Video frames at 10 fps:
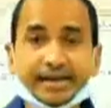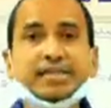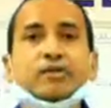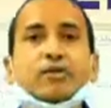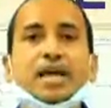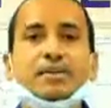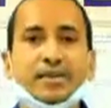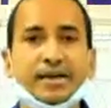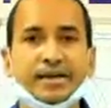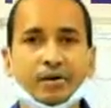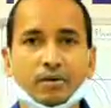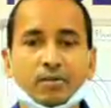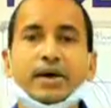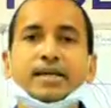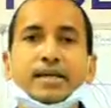it is known as free
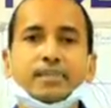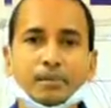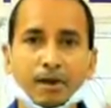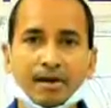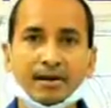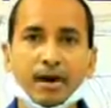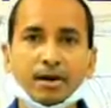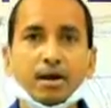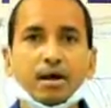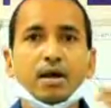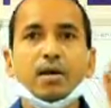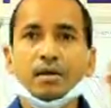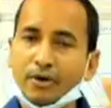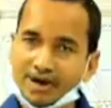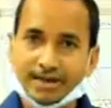drug. For example, from a drug
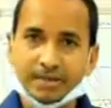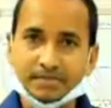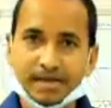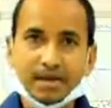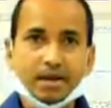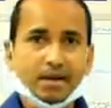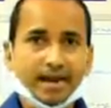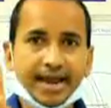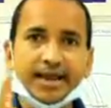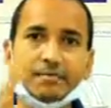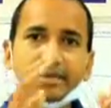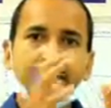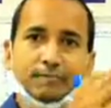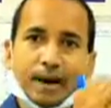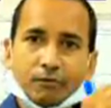20 mg, 10 mg
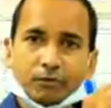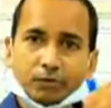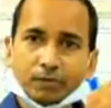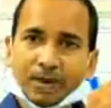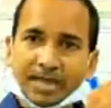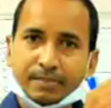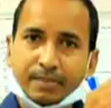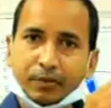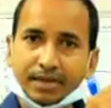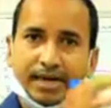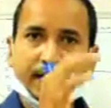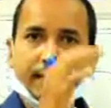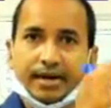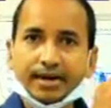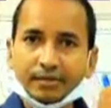is bound to plasma
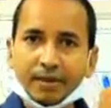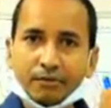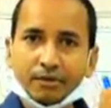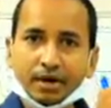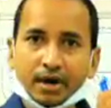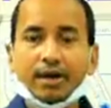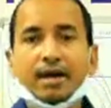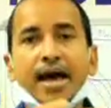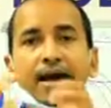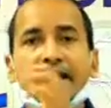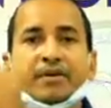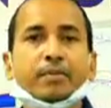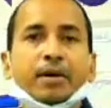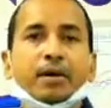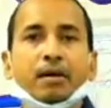protein, it is bound drug.
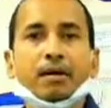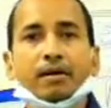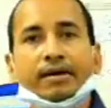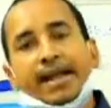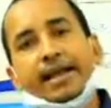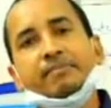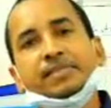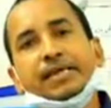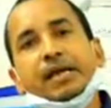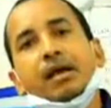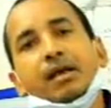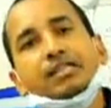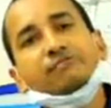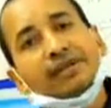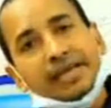Another 10 mg
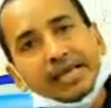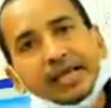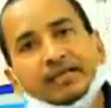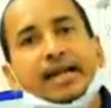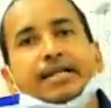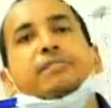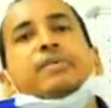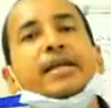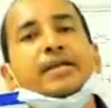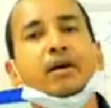is free, that is free